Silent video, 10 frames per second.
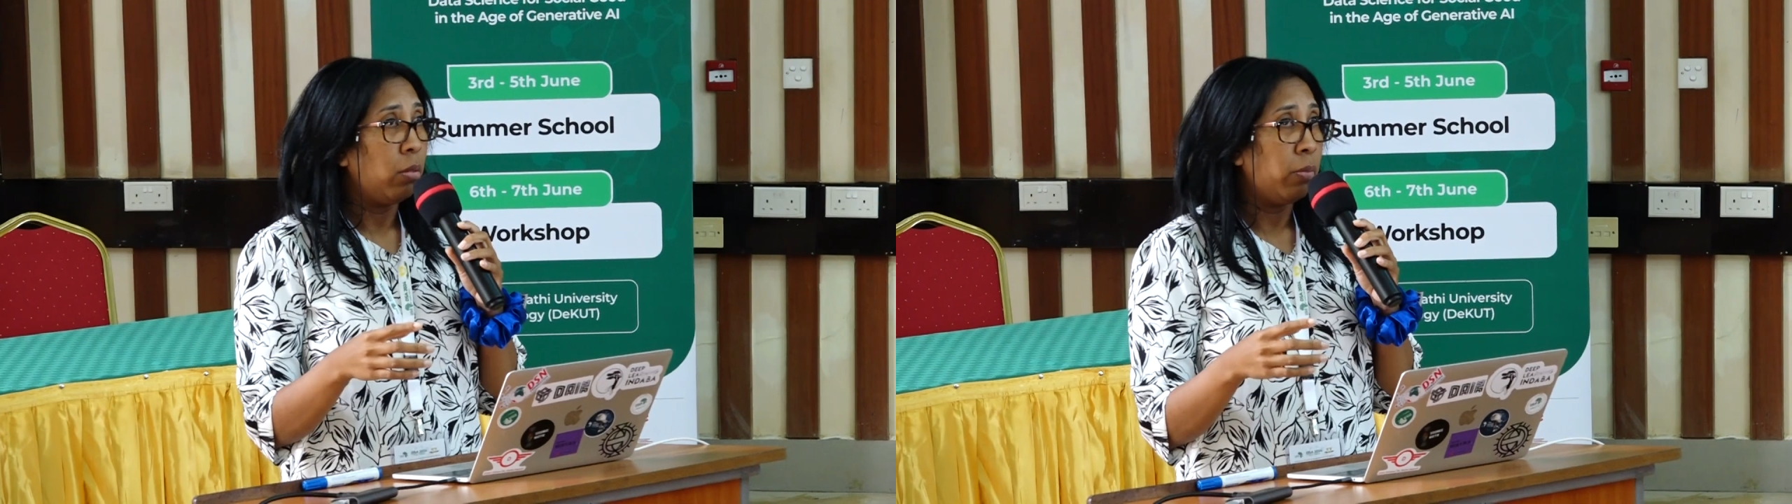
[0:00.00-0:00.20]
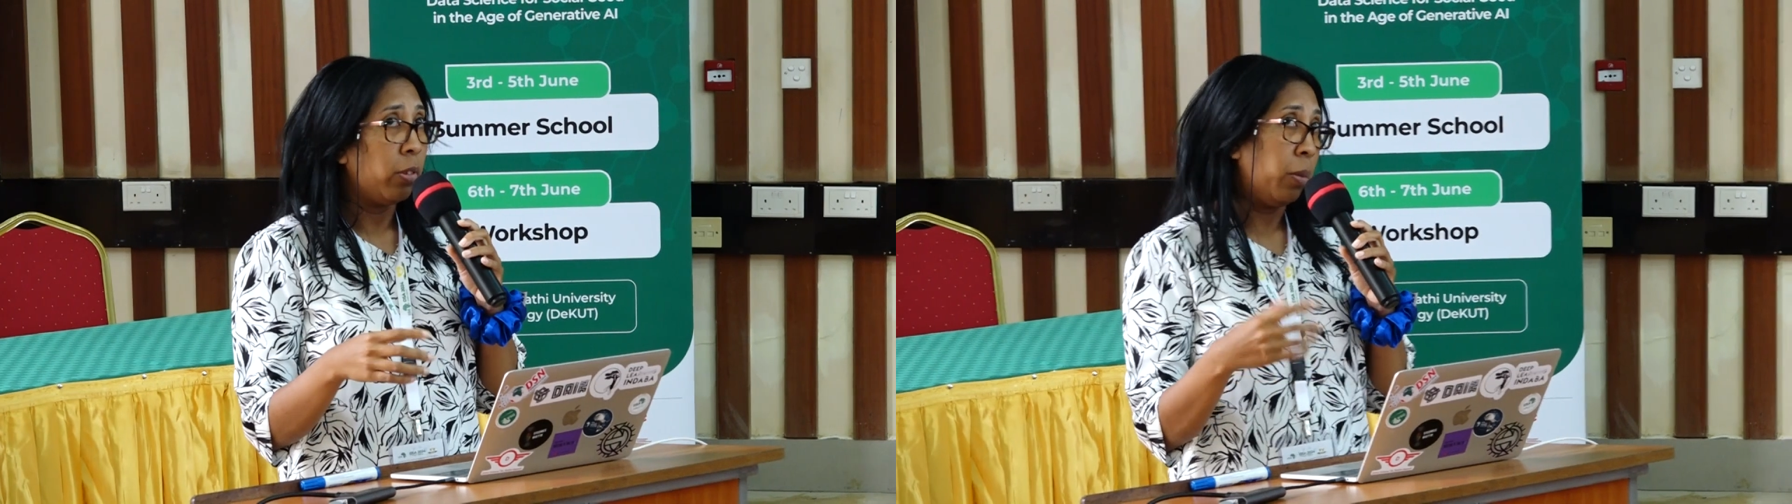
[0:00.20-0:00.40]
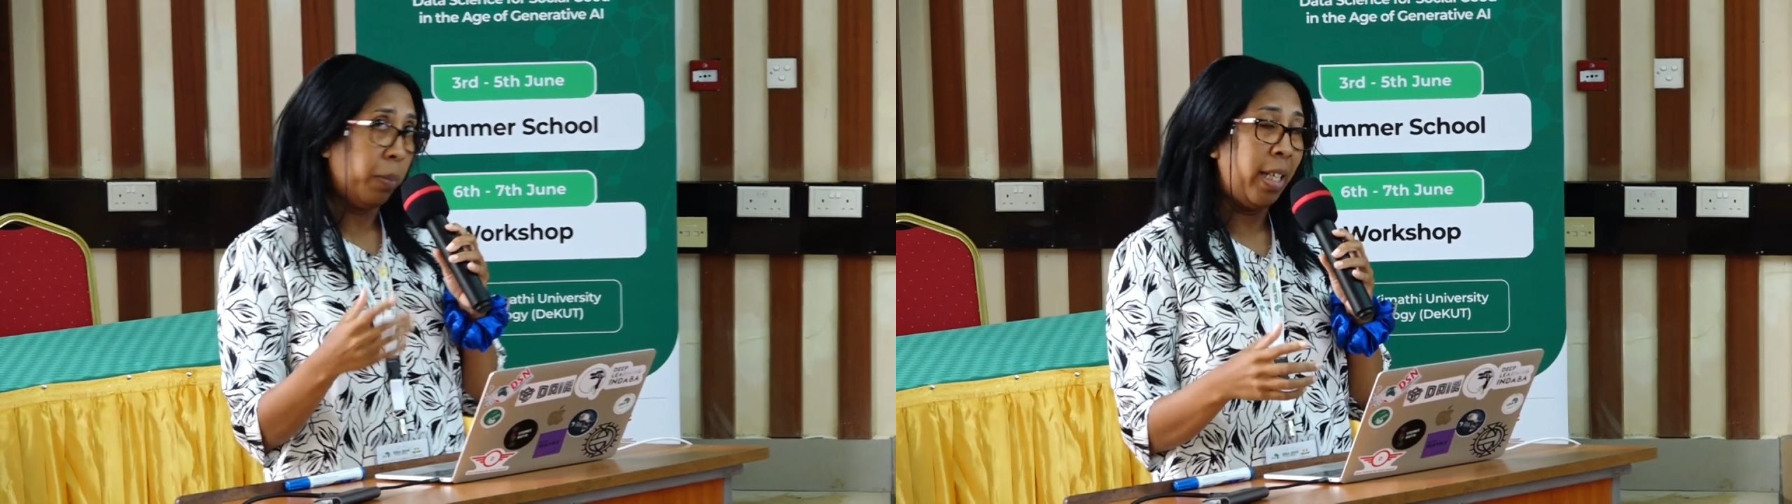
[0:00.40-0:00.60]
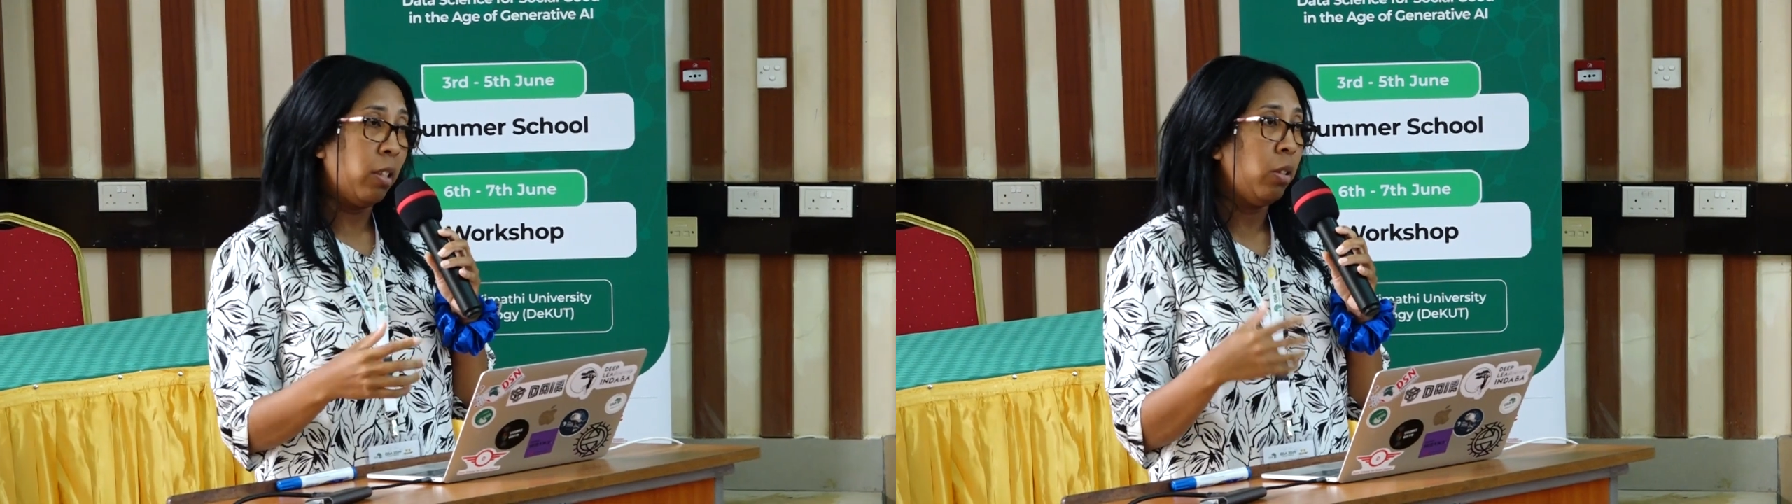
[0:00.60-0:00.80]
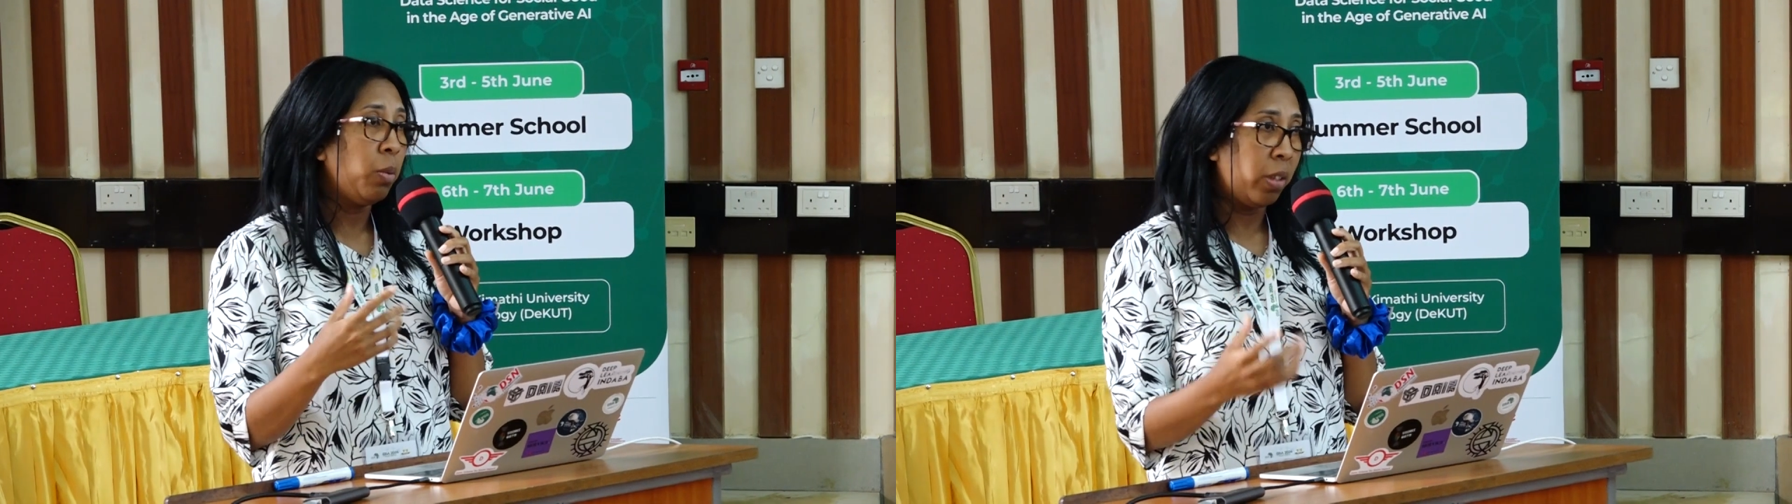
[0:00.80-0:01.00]
for the
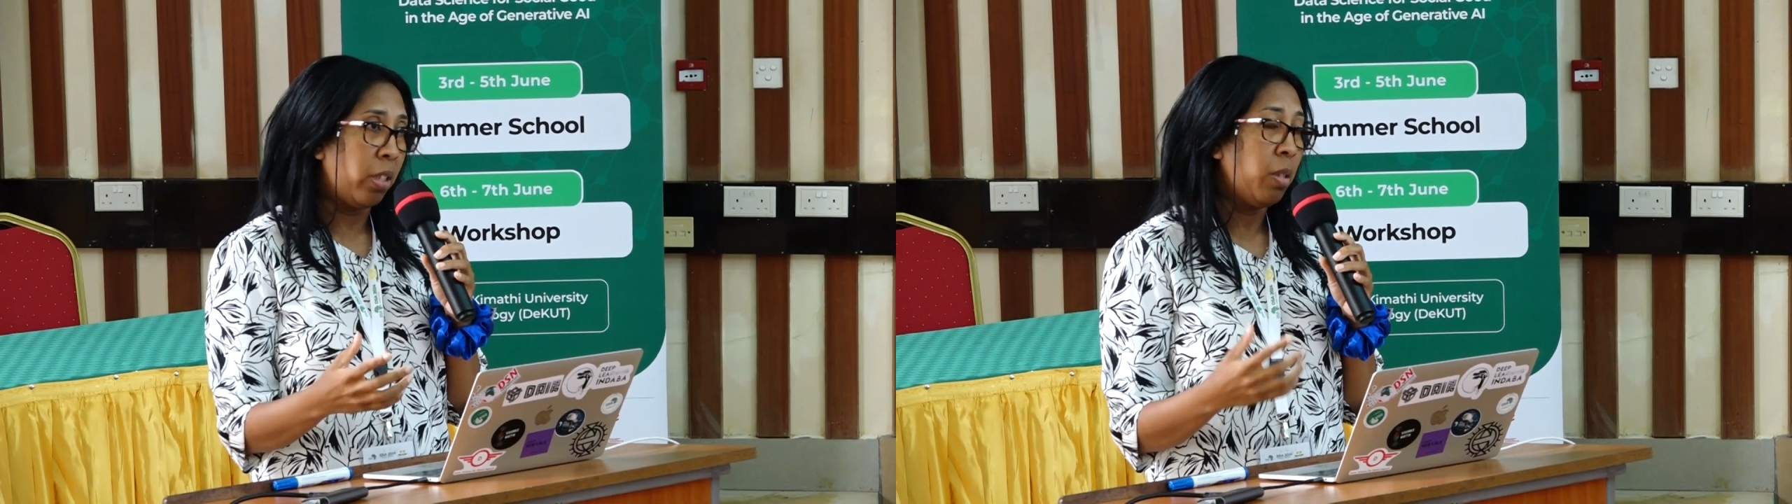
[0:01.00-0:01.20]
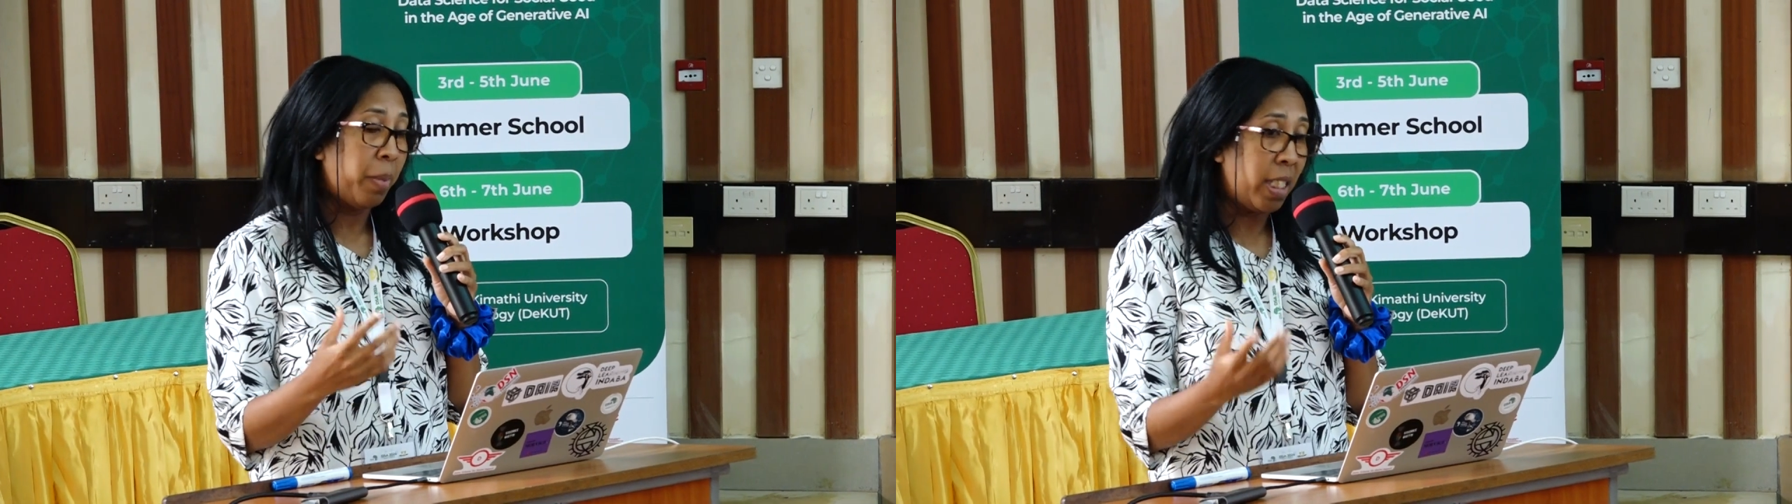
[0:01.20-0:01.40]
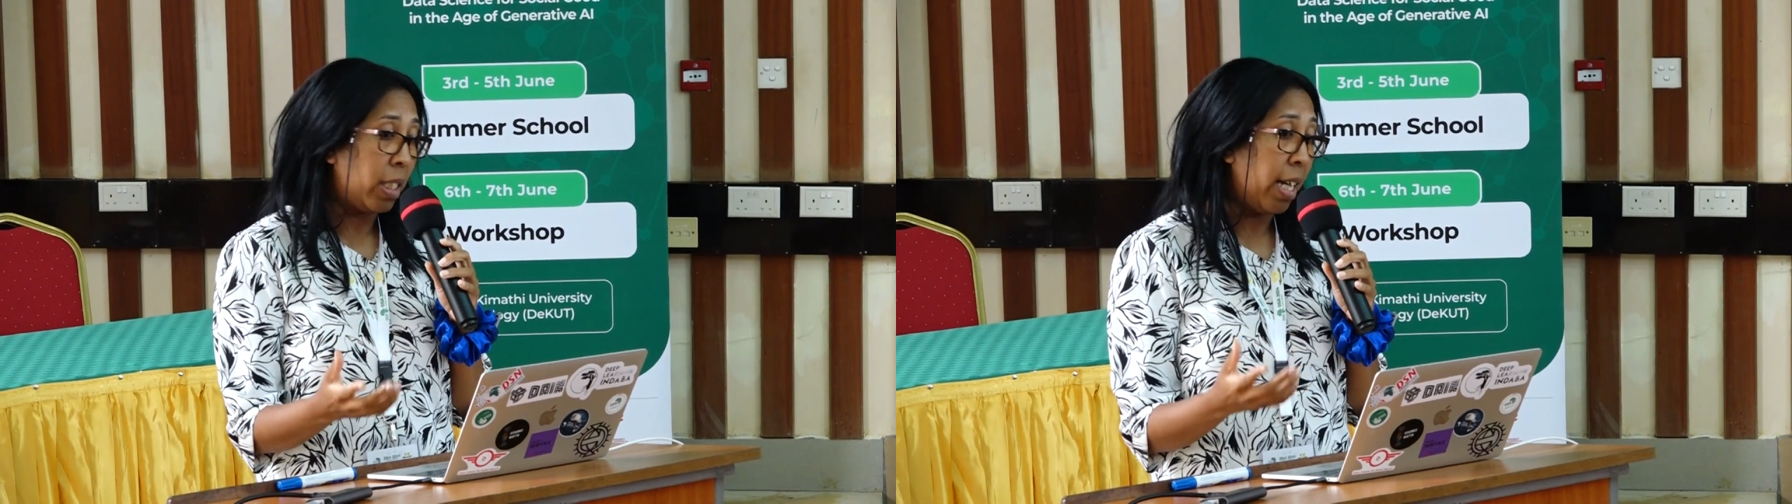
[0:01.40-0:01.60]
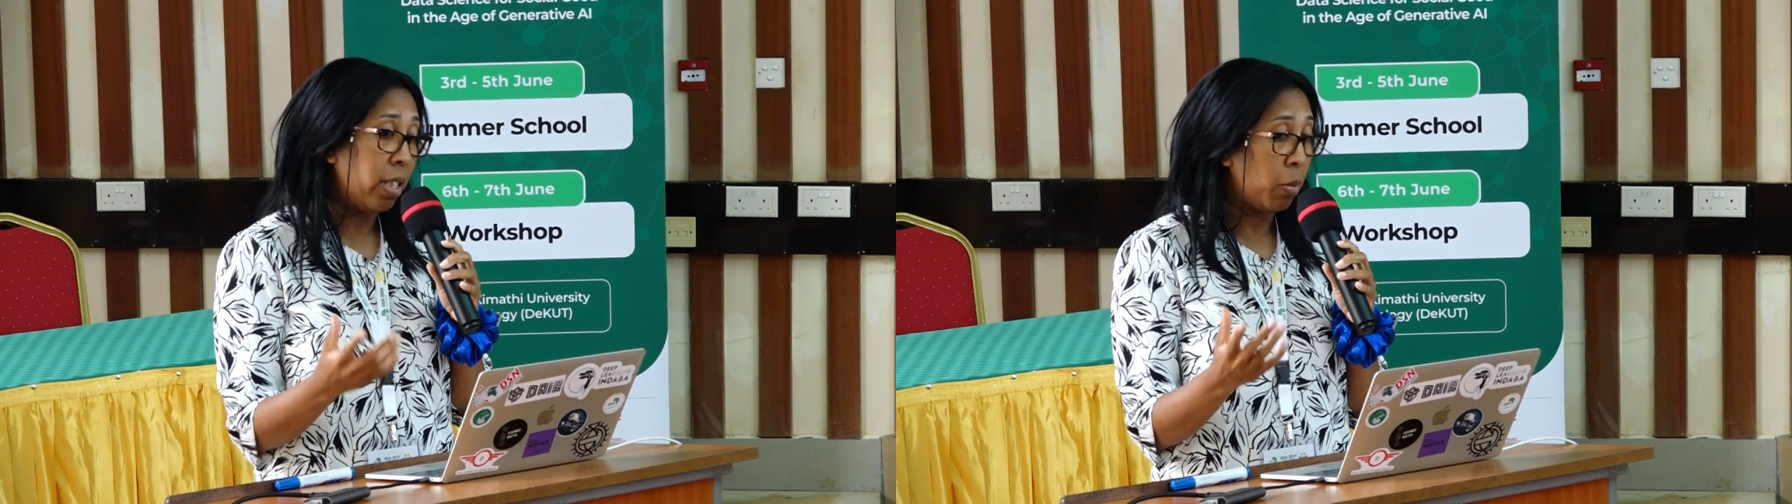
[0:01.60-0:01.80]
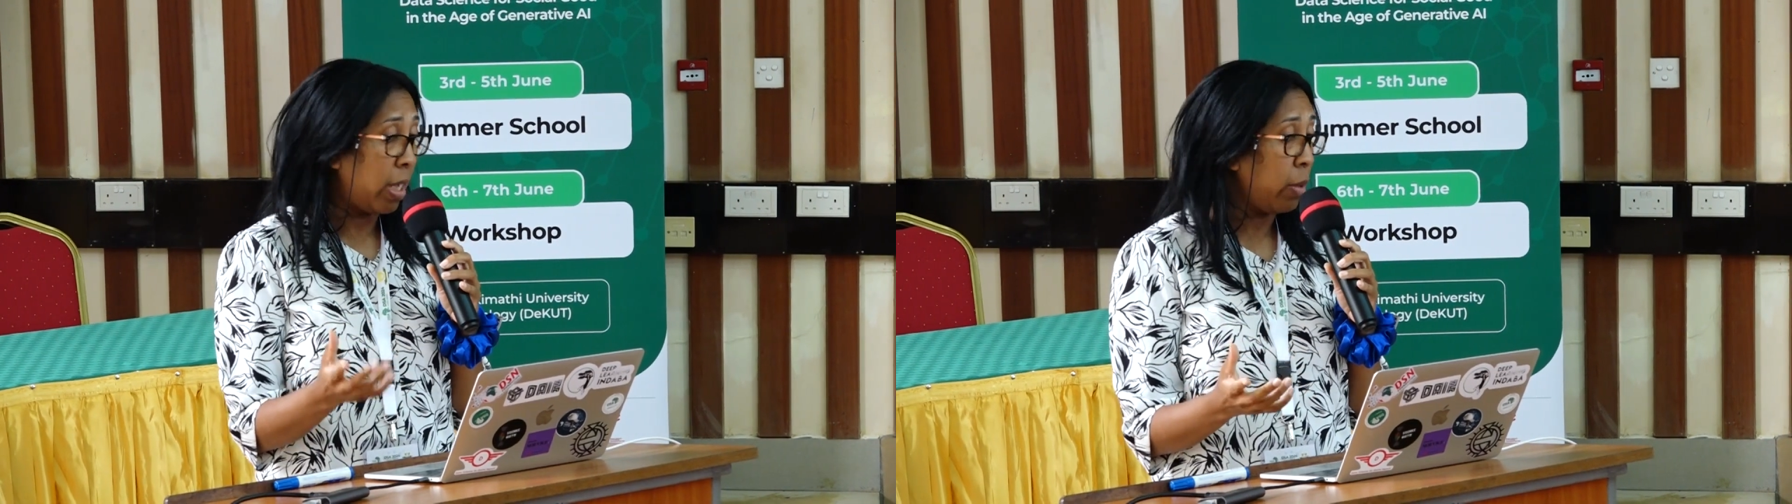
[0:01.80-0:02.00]
pilot to search by his
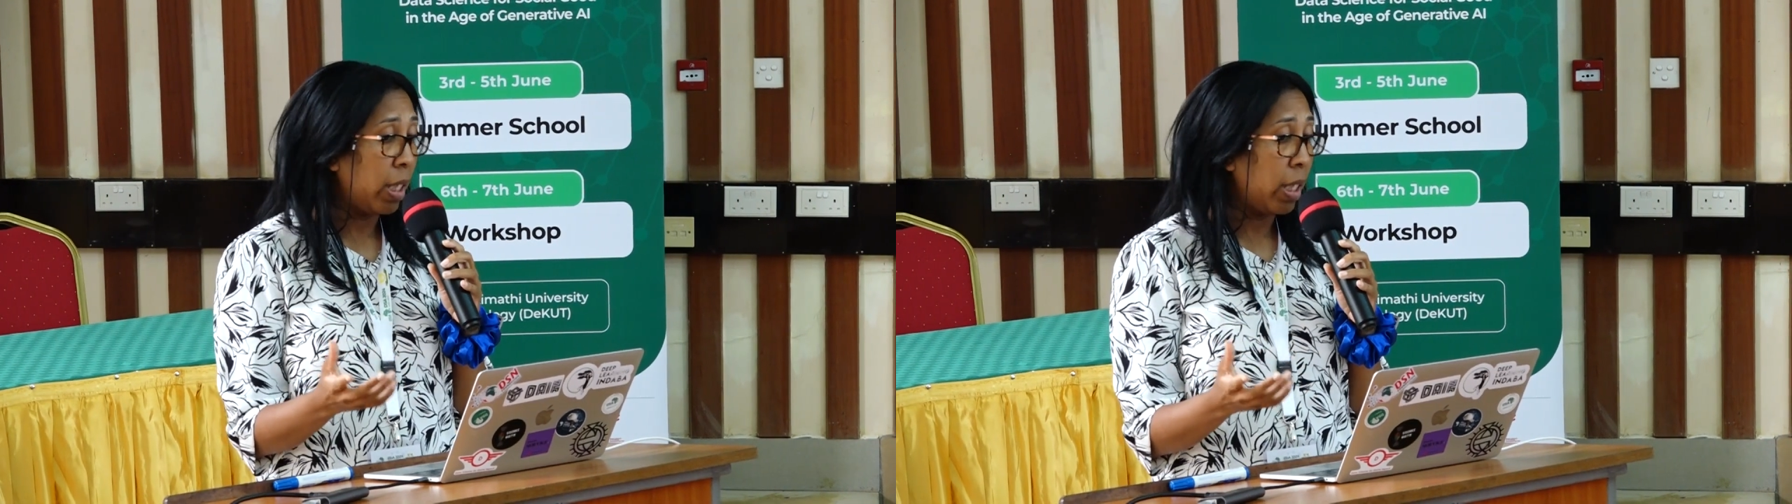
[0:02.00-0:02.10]
eyes where we